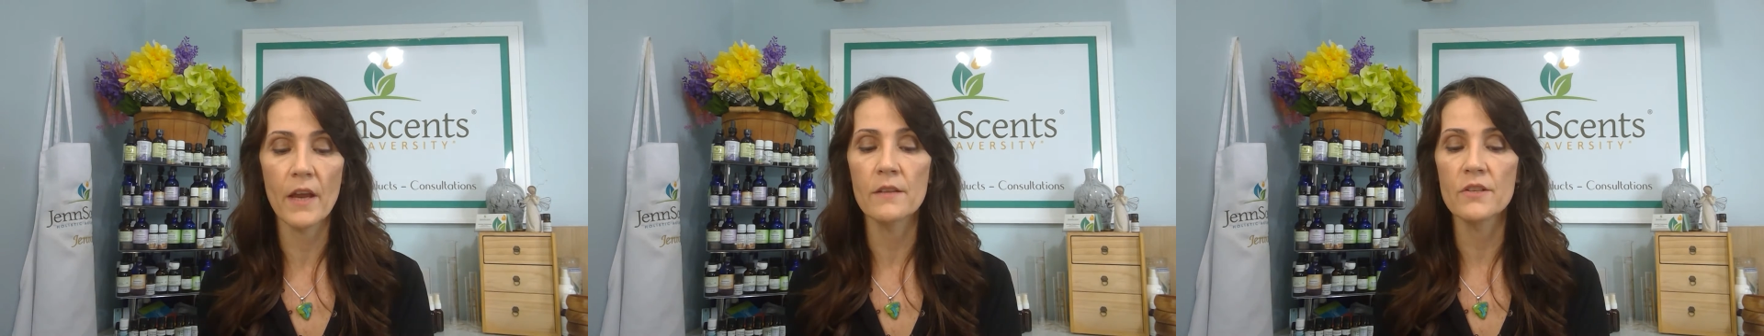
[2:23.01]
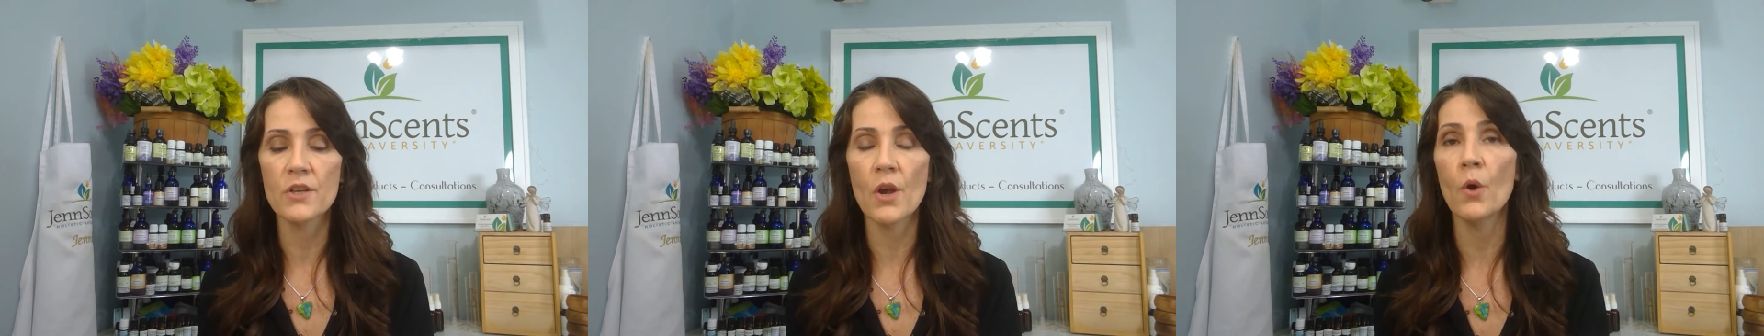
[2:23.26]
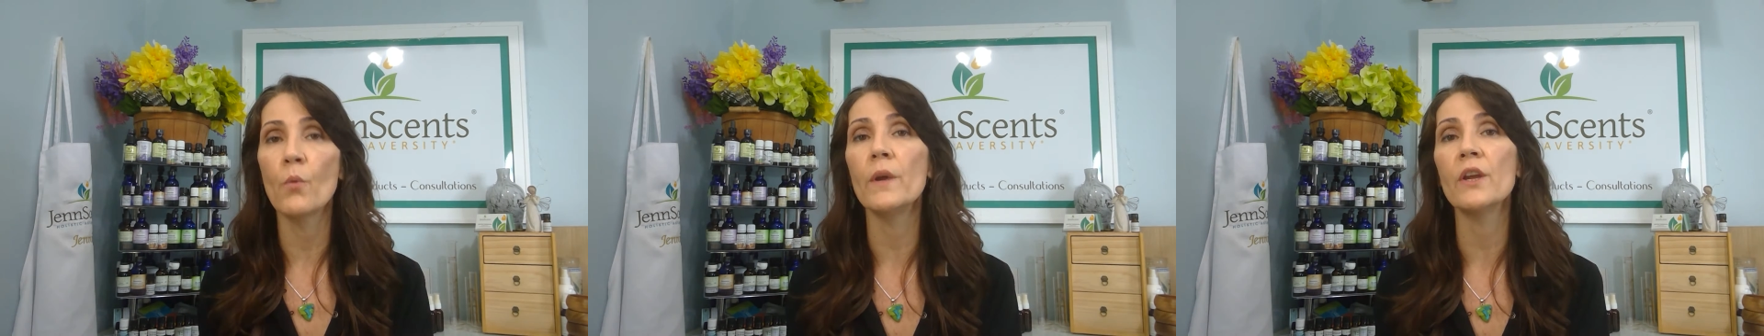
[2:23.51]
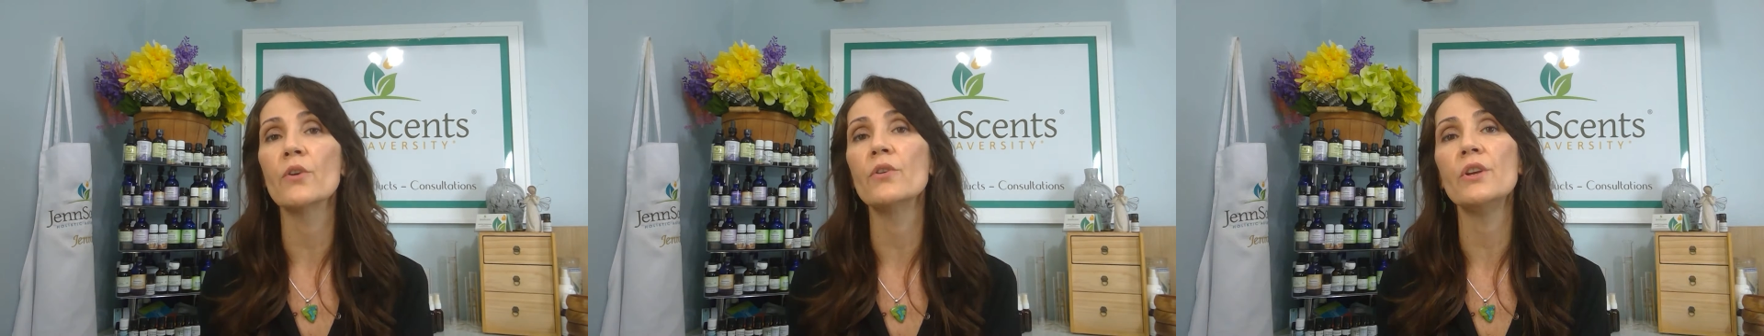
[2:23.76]
And so
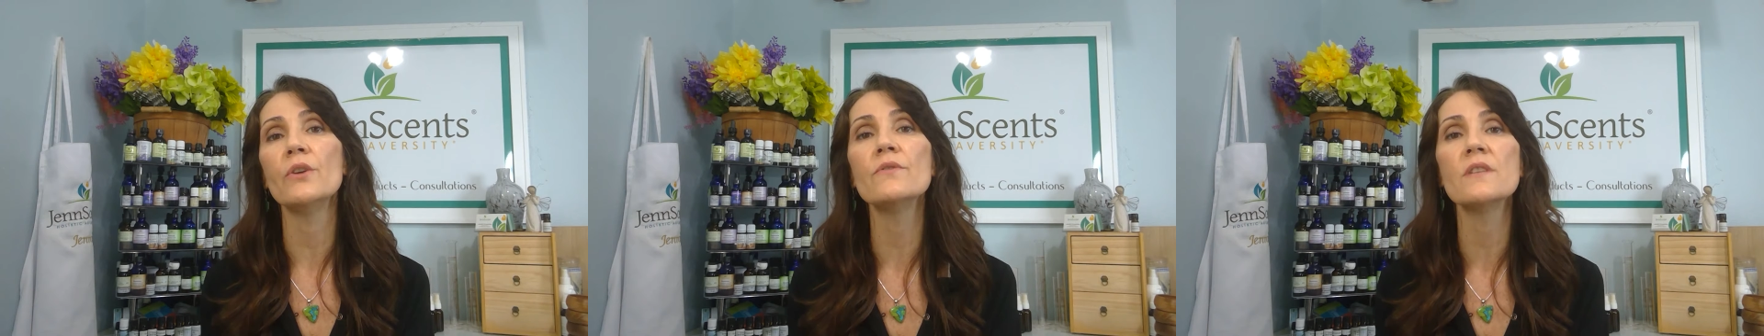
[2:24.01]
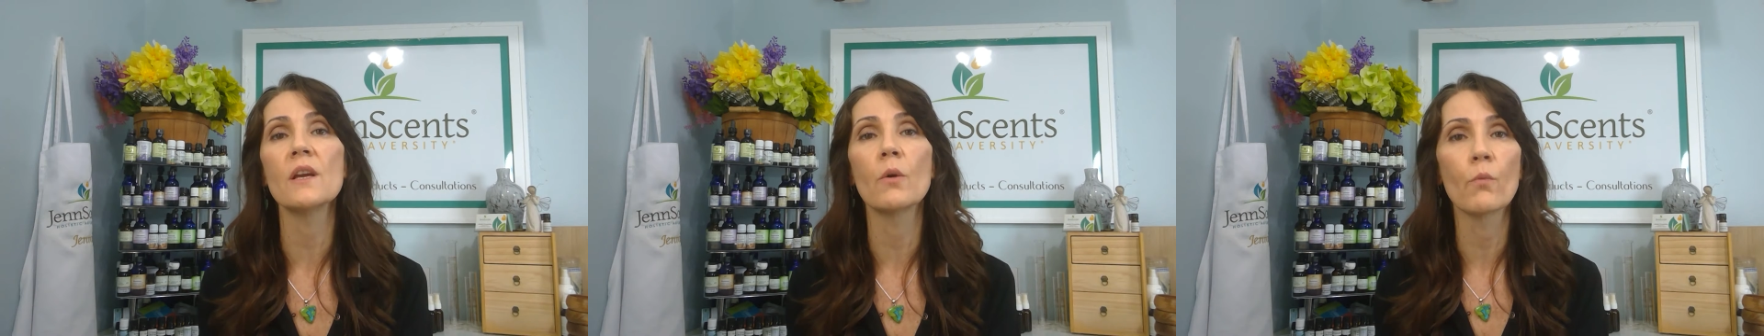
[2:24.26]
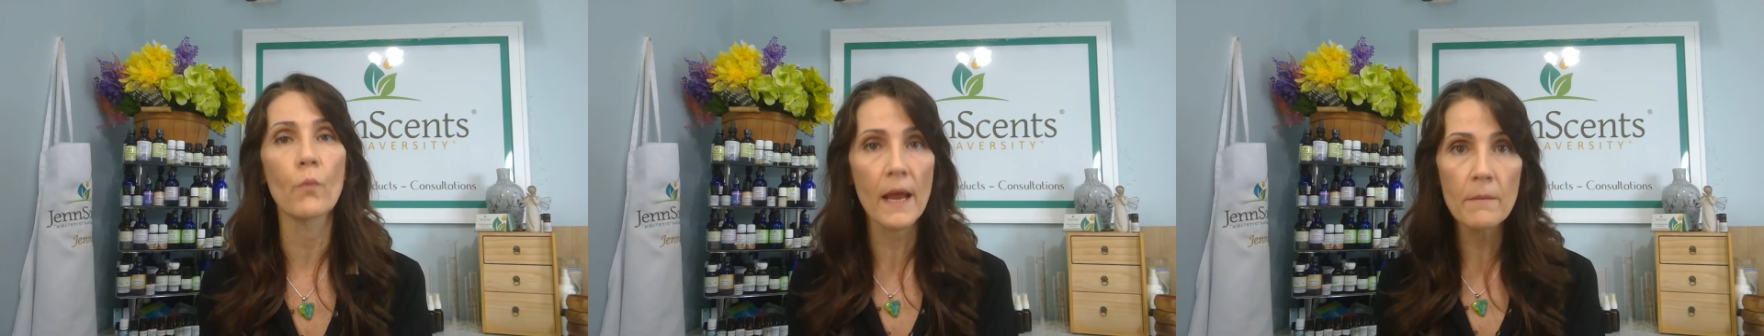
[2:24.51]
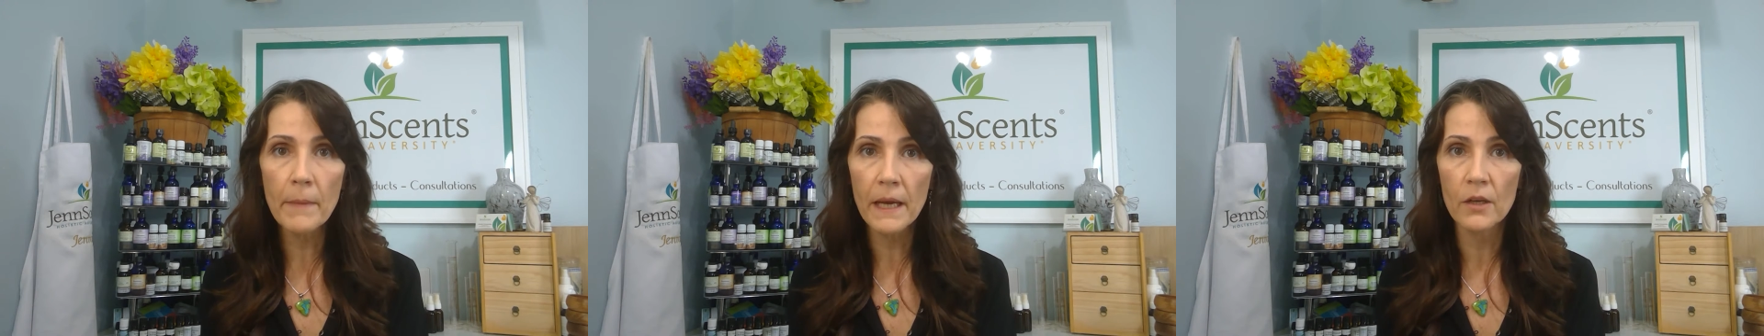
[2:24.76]
we are using
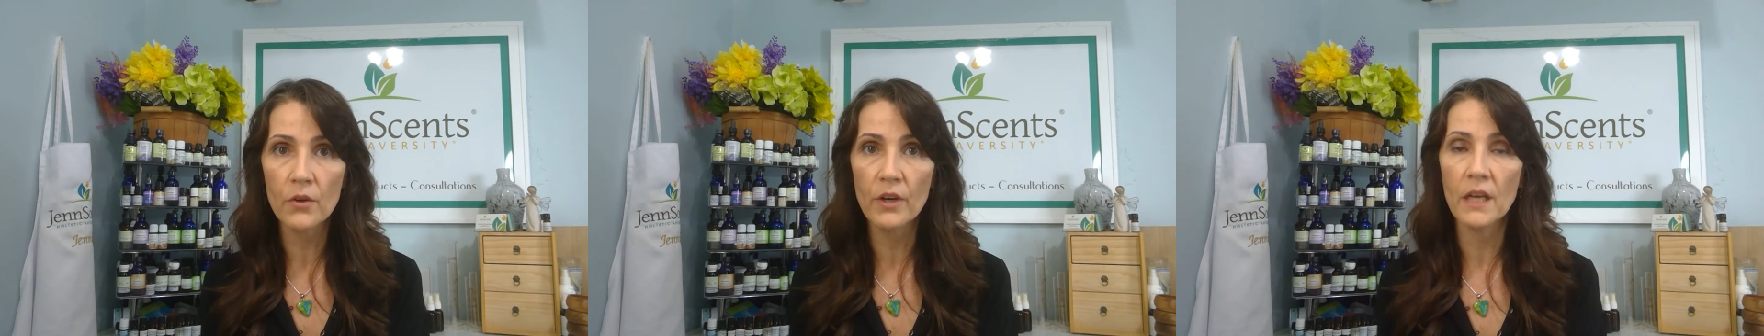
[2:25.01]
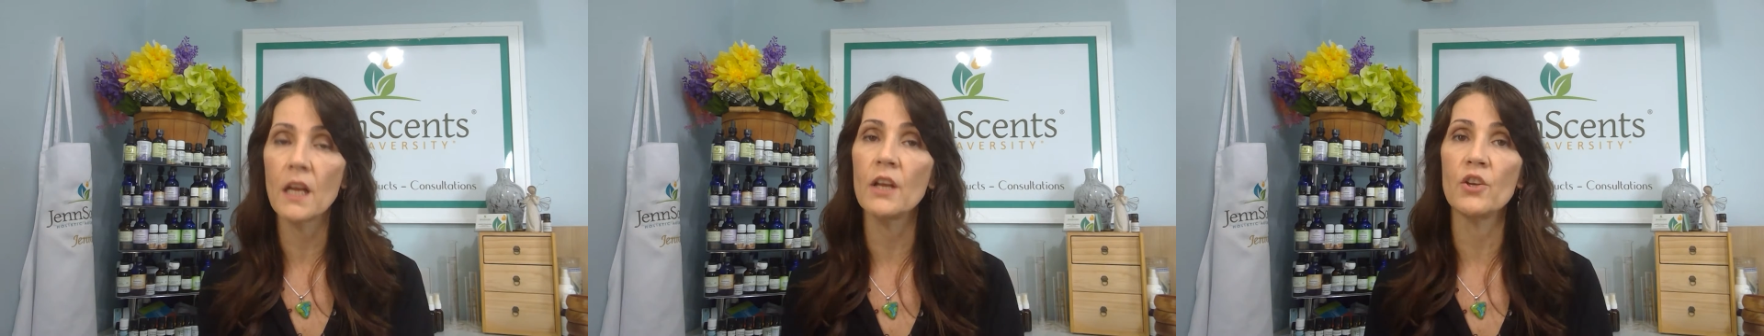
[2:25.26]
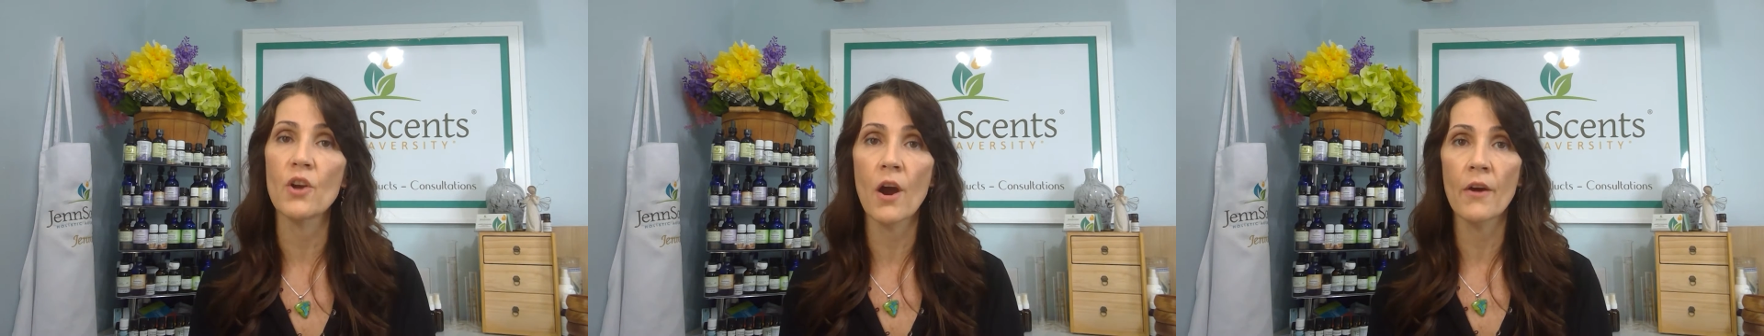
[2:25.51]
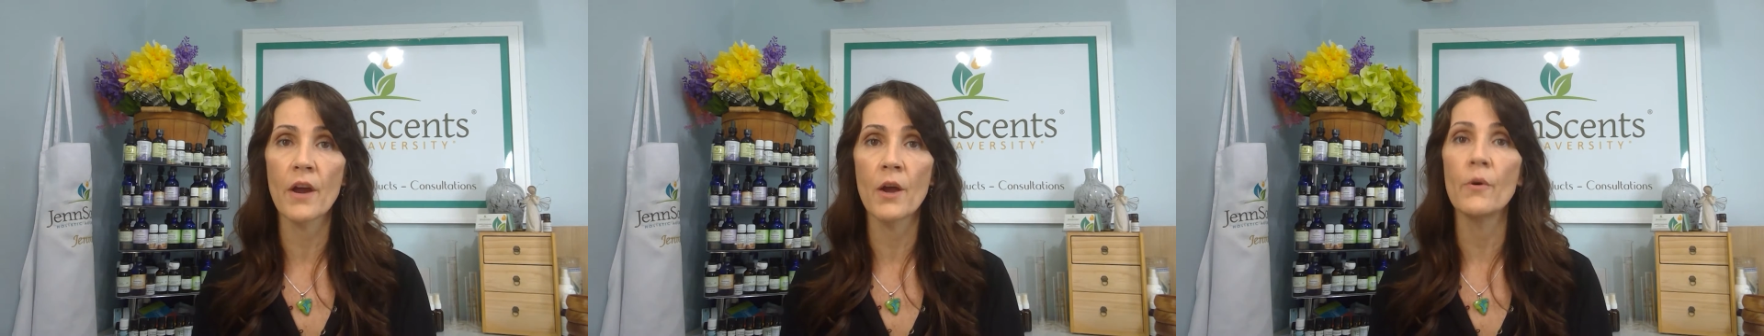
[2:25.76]
red mandarin and
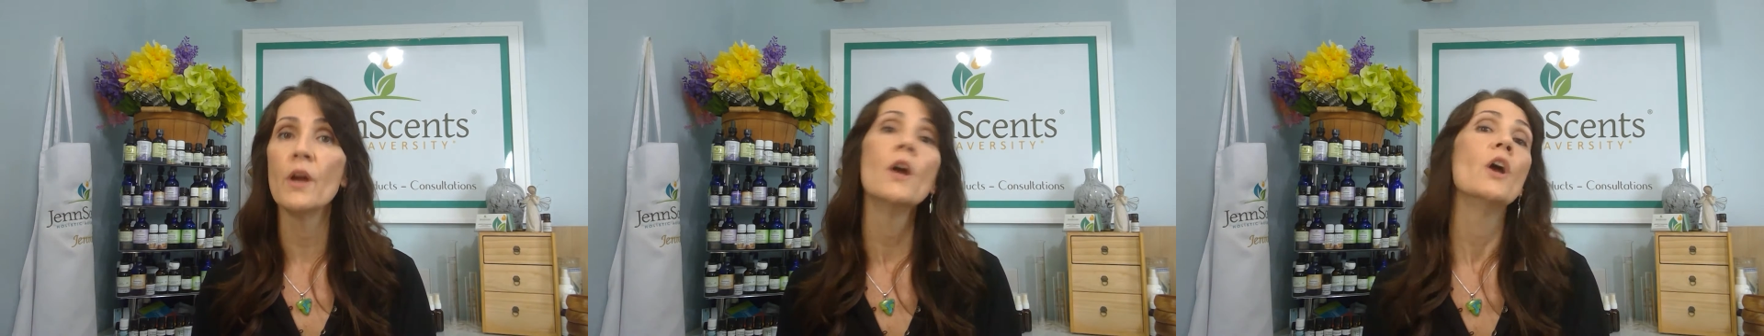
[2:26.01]
yarrow.